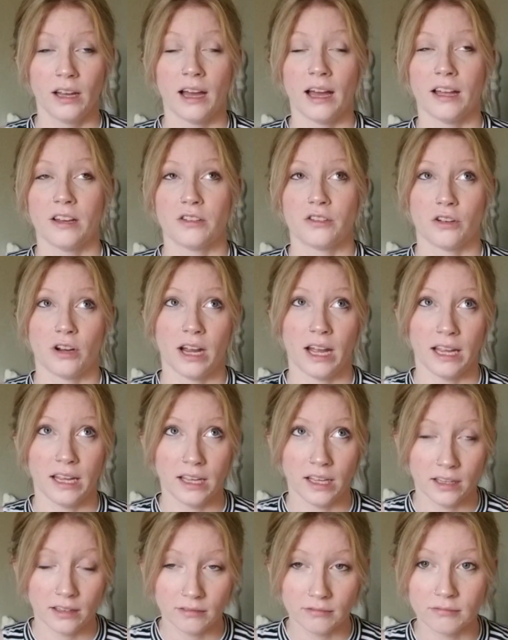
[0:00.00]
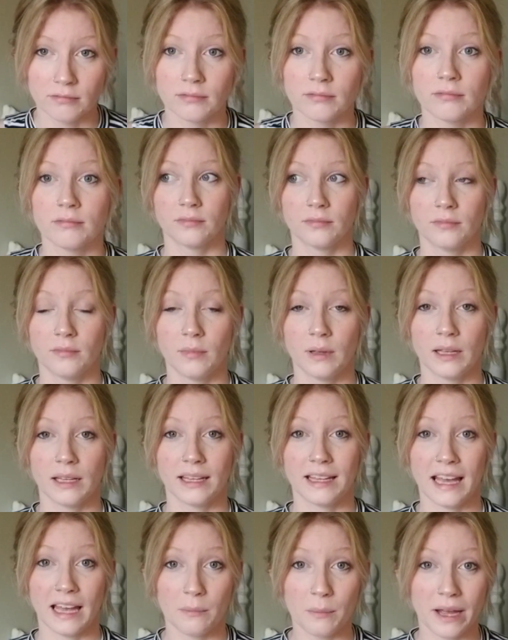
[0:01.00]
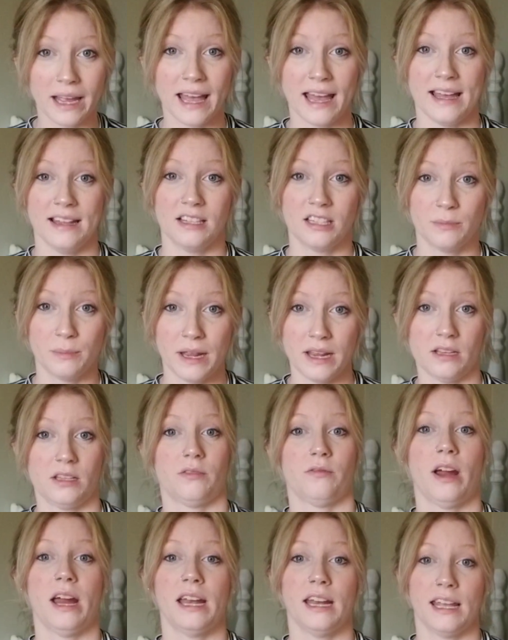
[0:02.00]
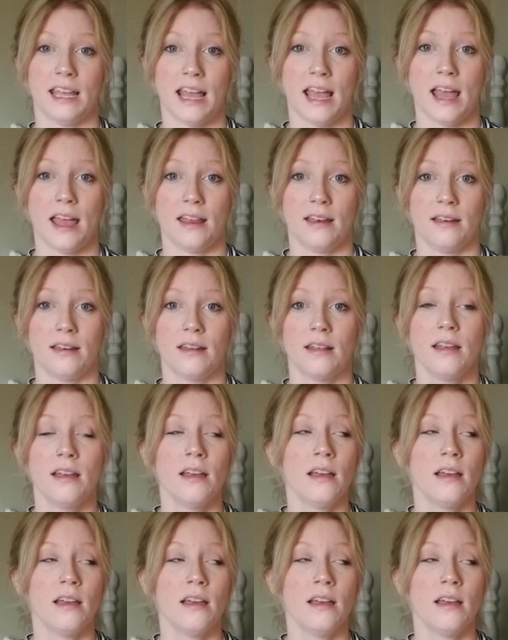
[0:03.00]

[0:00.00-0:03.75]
I try and get my headspace right again,